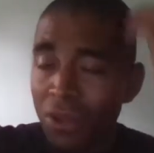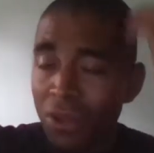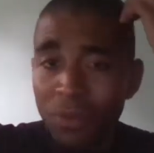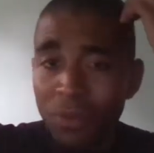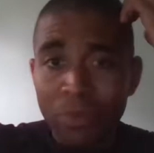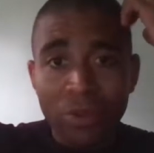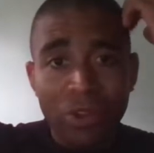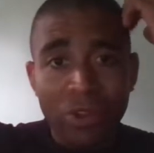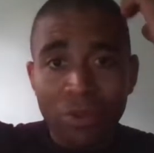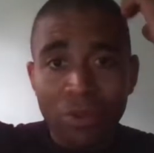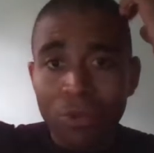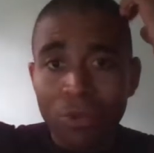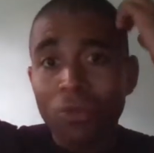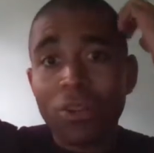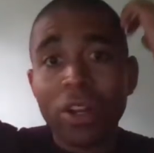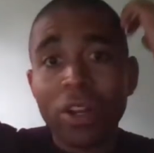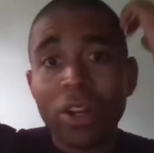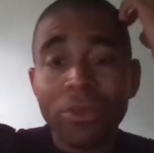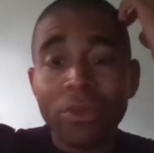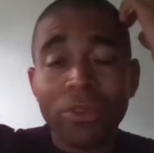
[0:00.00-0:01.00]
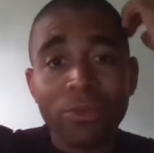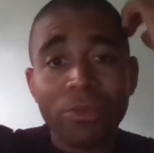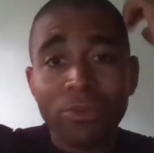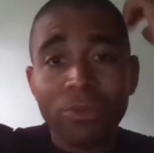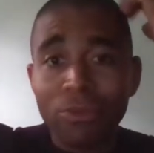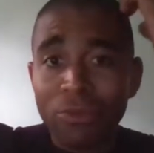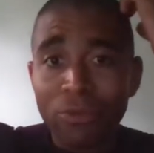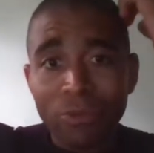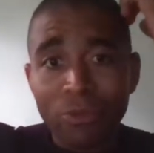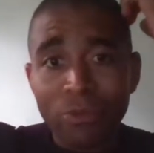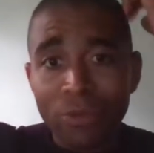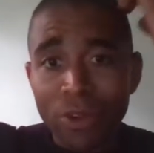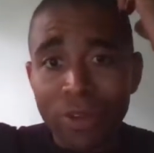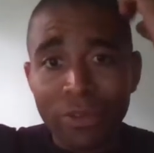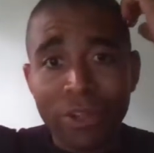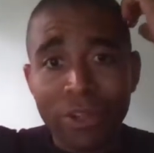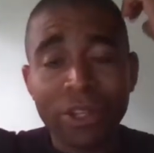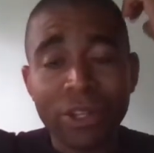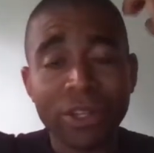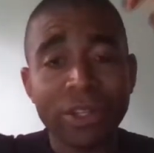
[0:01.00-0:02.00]
you know, whatever
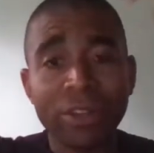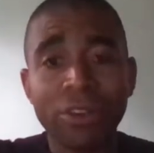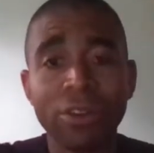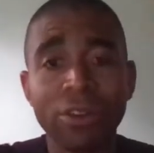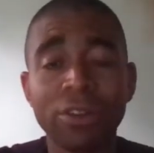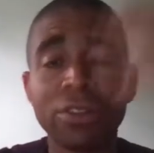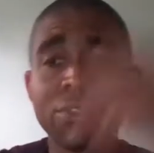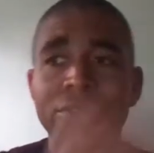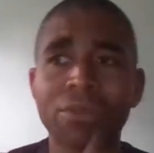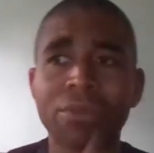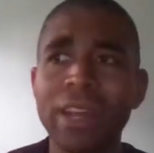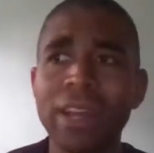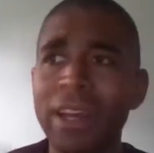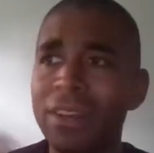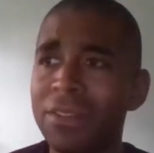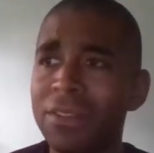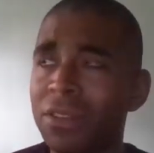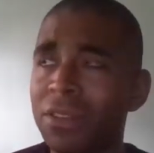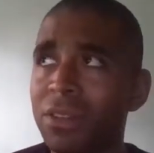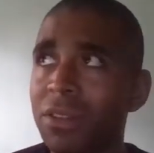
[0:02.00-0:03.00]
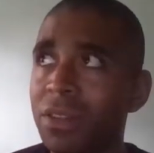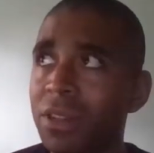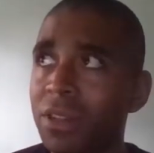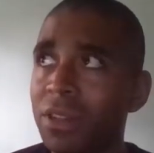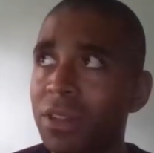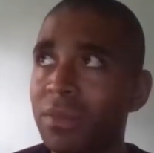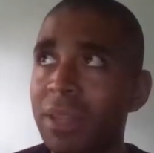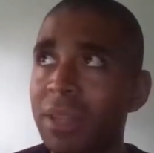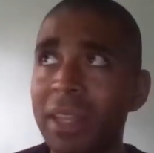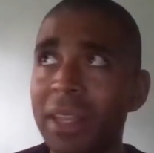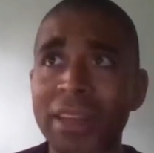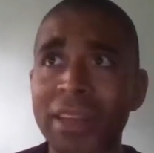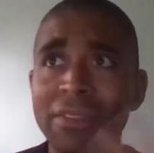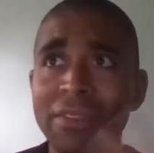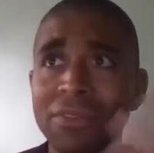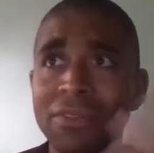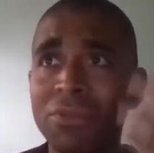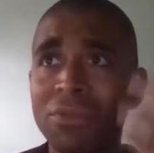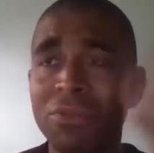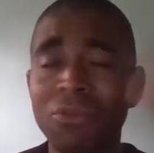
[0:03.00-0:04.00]
whatever you're going to grow to, 1,000,
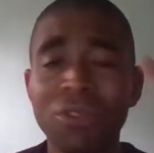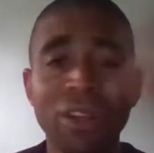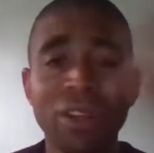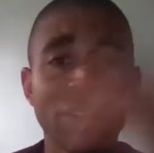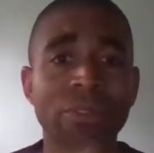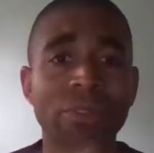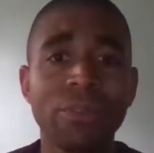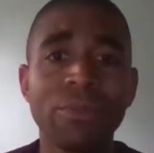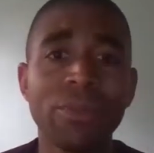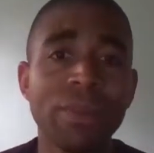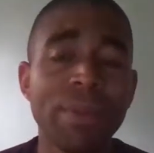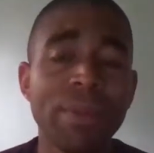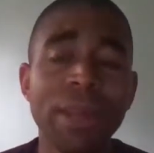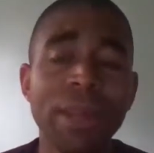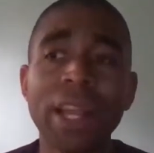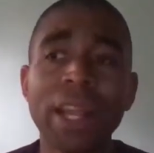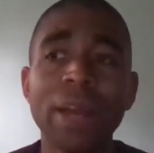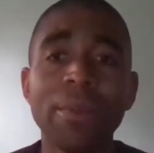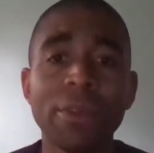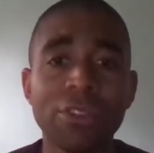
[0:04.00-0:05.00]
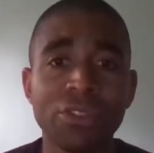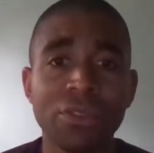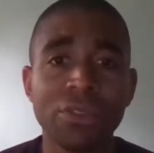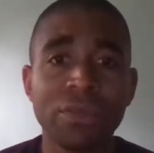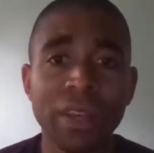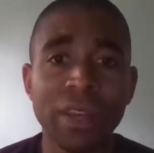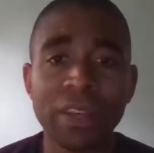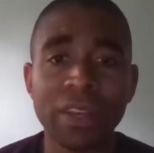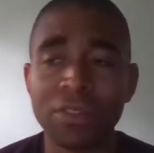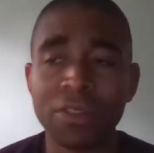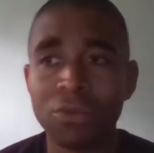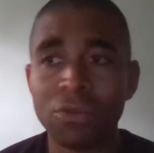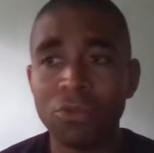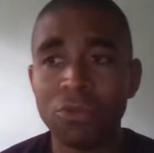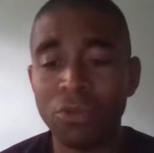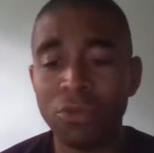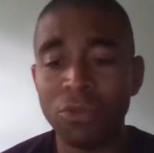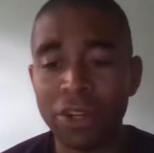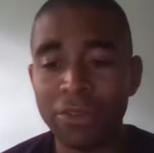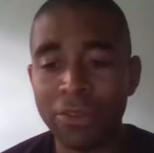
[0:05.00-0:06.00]
10,000, whatever, depending on how much you invest
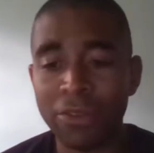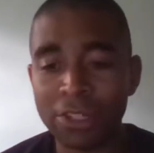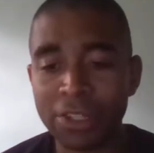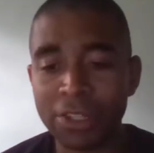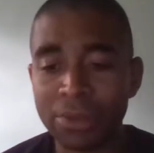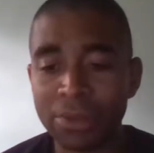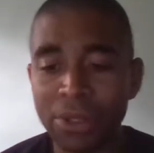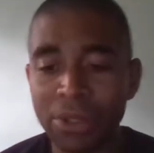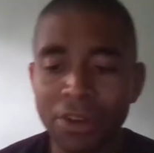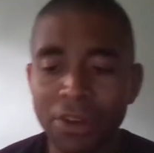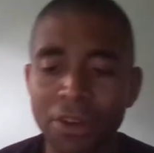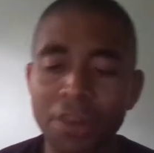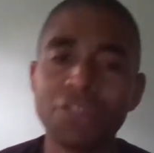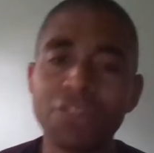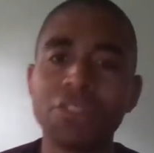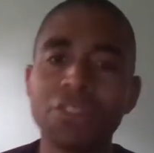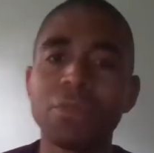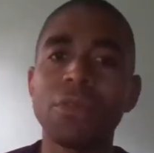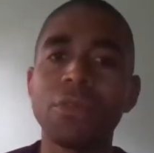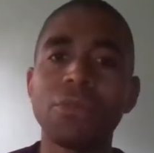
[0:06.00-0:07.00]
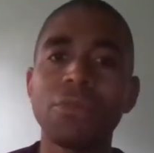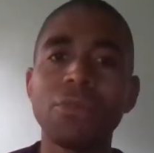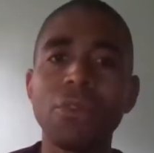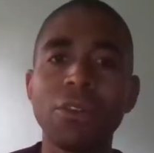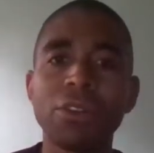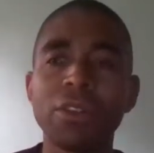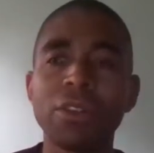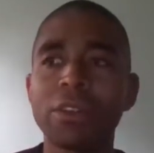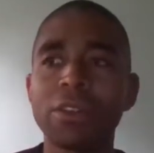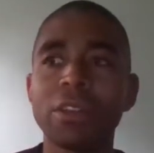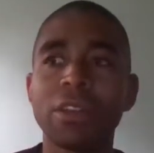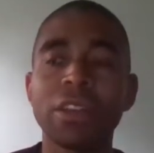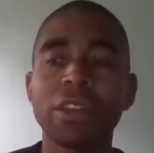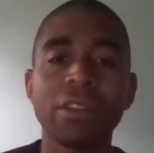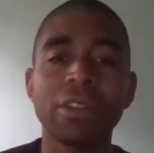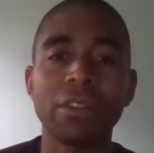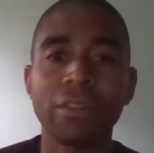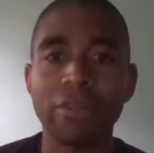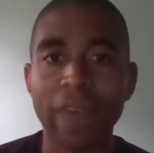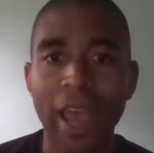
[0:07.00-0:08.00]
and where your investment goes and your portfolio and
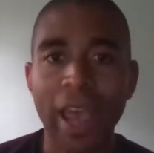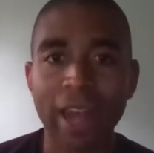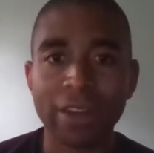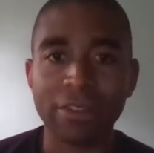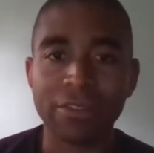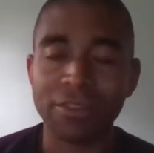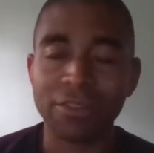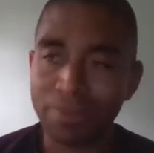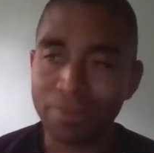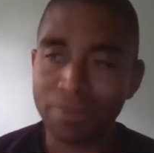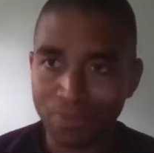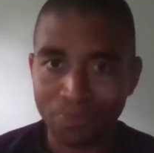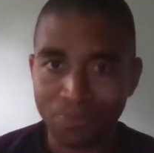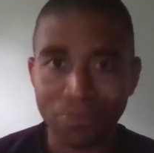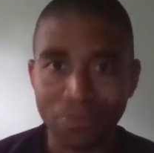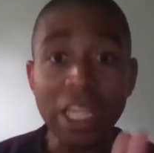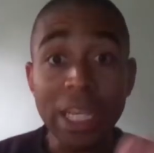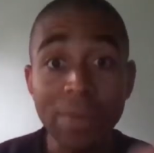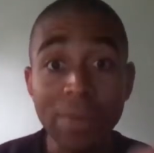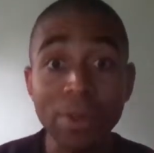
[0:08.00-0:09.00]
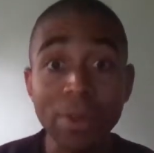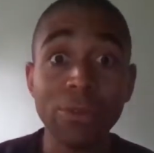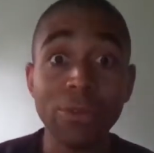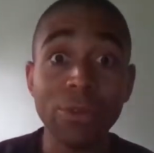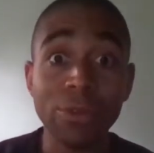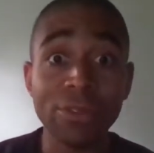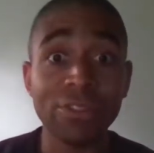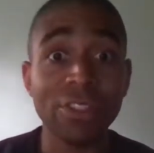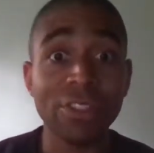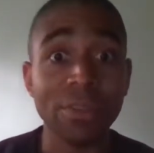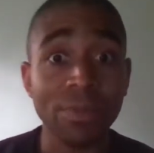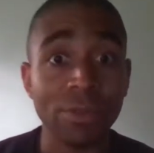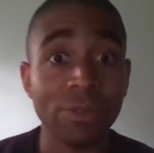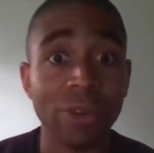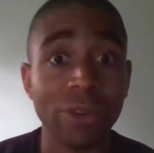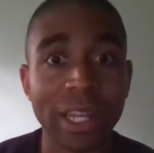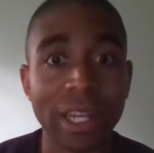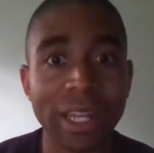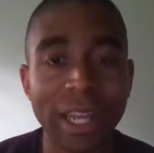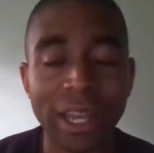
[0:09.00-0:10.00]
other factors. Keeping it real simple
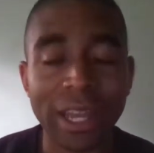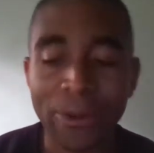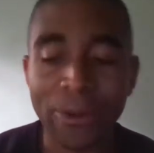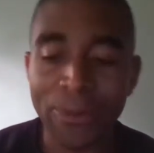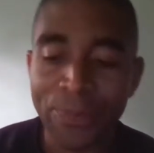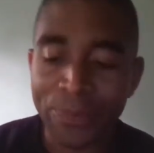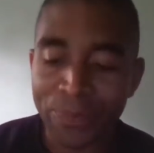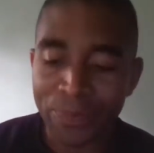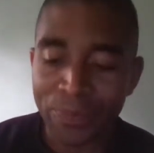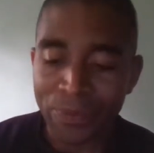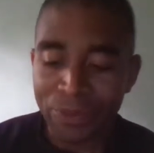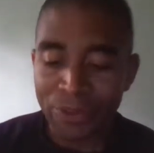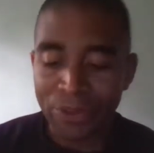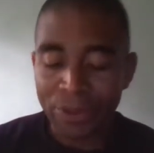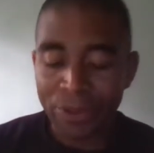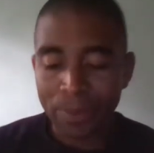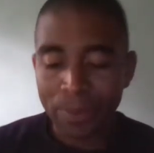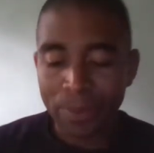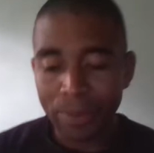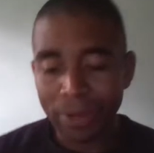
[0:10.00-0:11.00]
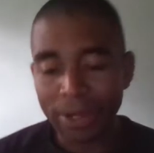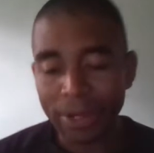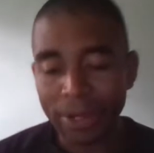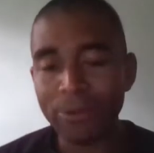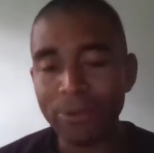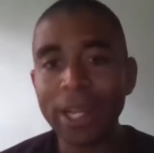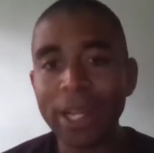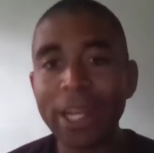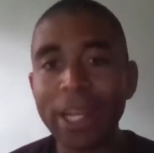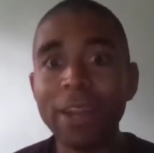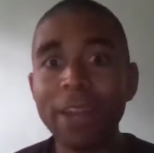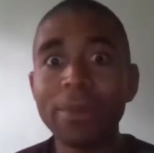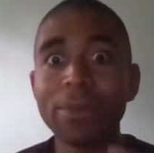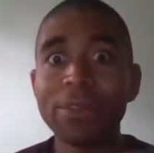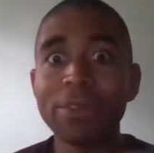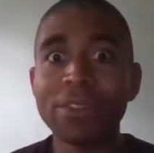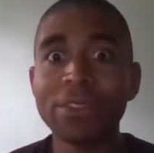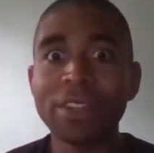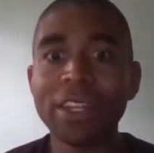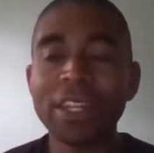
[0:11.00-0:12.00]
right now. But right now,
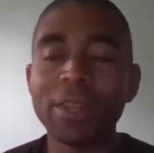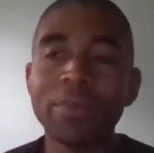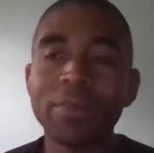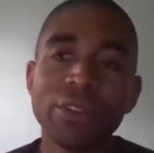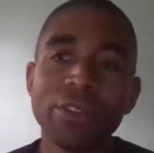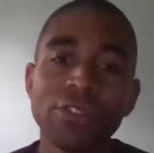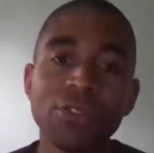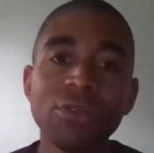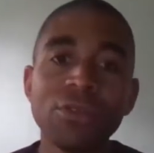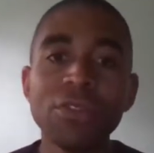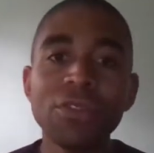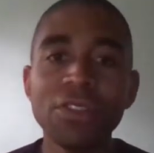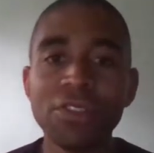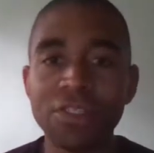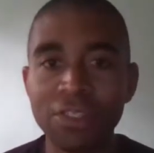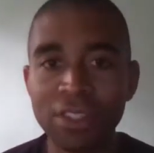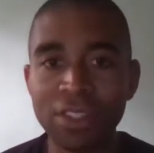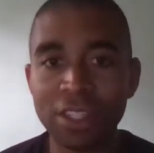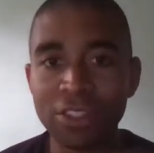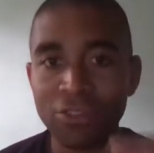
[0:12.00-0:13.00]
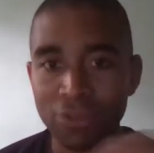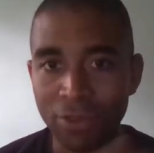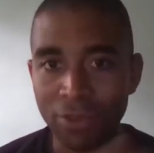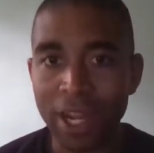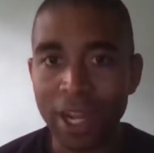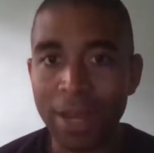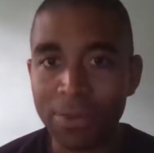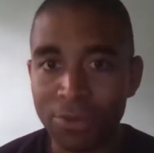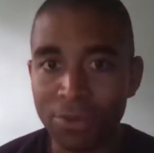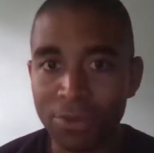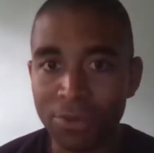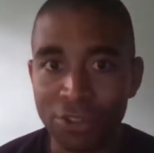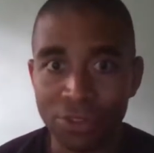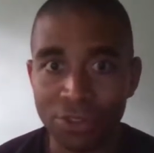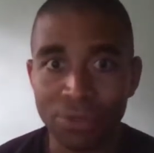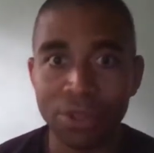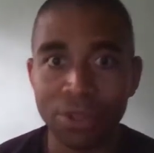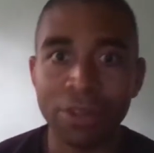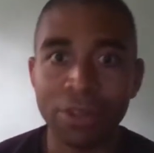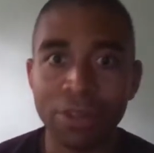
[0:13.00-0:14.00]
everyone's getting it. But as soon as this thing drops, which
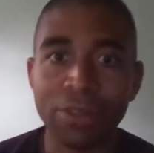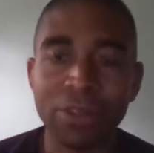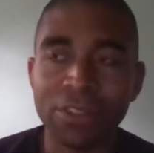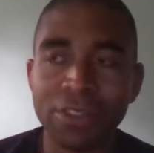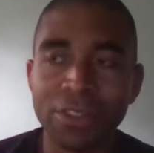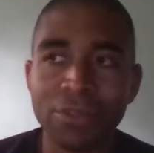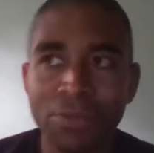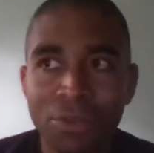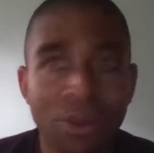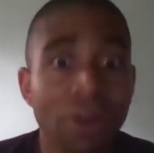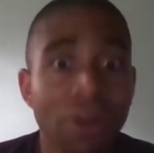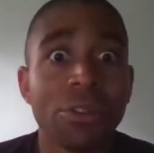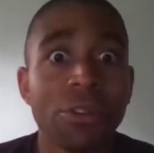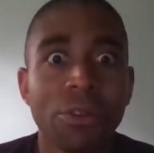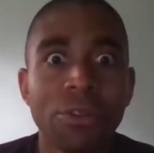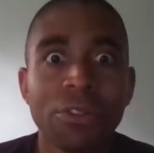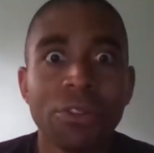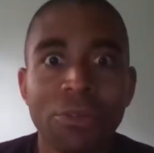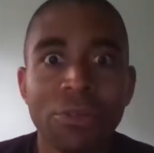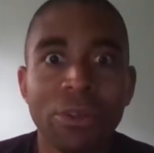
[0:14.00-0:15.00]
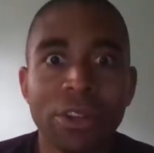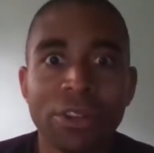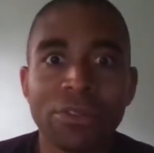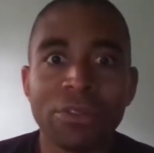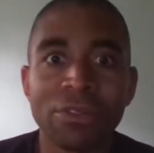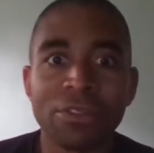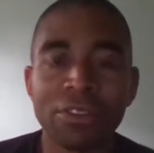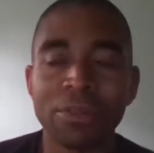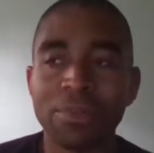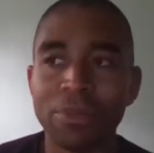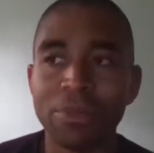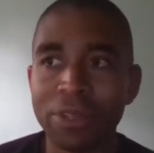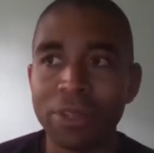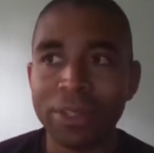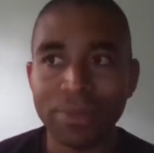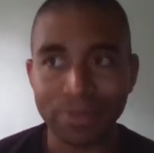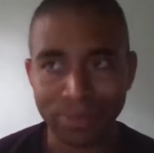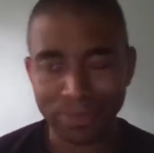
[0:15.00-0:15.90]
it will, because we all know it's going to at some point,